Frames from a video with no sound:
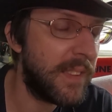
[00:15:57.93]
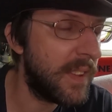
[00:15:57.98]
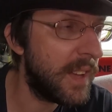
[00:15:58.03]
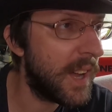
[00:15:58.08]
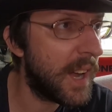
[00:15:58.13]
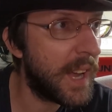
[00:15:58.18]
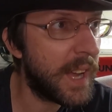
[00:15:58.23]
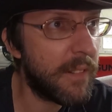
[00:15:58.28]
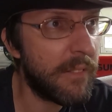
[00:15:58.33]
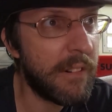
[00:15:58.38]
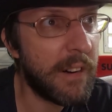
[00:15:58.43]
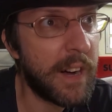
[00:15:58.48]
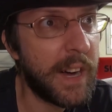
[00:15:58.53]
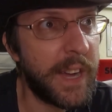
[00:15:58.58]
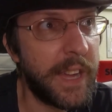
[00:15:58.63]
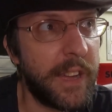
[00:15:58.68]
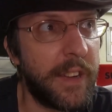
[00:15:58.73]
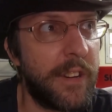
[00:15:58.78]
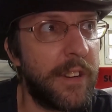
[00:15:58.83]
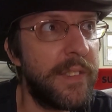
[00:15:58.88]

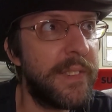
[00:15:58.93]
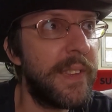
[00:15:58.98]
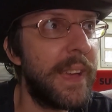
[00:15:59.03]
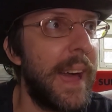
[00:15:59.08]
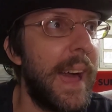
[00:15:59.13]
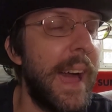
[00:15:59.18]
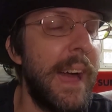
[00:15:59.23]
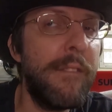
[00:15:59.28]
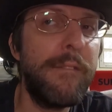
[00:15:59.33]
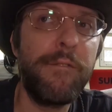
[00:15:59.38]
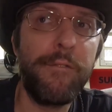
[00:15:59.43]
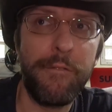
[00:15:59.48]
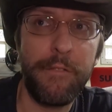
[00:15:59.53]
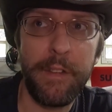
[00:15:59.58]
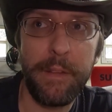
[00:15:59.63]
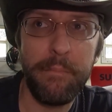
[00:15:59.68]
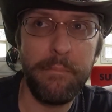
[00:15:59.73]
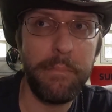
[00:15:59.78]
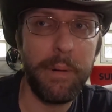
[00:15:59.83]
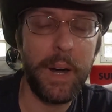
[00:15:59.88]
DIYers,
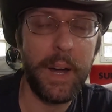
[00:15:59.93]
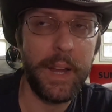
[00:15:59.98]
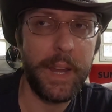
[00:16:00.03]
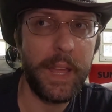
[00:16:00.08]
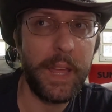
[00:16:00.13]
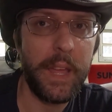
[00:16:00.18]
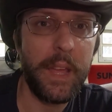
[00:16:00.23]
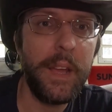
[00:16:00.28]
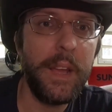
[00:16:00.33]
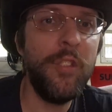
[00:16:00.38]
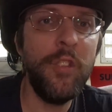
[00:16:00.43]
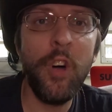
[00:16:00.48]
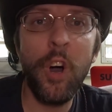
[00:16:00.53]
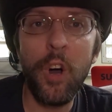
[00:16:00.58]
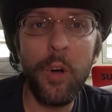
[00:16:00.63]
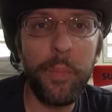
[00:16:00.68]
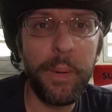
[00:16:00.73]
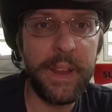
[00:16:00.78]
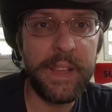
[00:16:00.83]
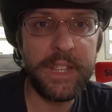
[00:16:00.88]
everybody.
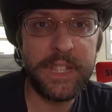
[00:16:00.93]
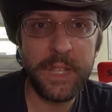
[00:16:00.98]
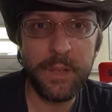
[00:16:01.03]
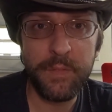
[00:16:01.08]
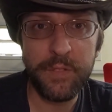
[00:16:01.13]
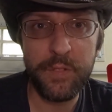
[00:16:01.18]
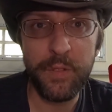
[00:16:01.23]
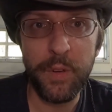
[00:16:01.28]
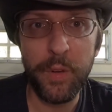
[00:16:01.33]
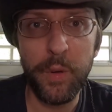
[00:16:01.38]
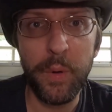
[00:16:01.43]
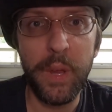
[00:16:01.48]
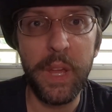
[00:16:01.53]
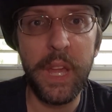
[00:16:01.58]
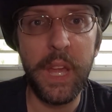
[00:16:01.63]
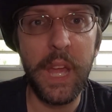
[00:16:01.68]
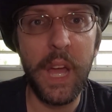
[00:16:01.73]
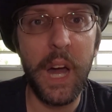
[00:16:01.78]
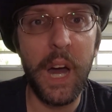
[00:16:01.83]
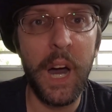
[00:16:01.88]
Nobody seems to
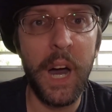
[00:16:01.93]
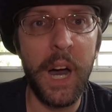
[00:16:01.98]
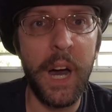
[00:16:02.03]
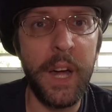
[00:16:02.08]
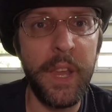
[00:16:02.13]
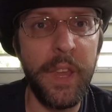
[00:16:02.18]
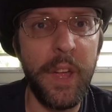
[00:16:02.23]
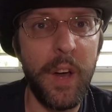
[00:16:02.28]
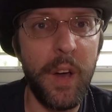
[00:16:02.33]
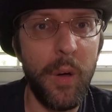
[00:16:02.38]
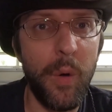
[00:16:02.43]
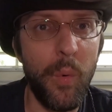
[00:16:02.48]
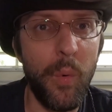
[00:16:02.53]
agree on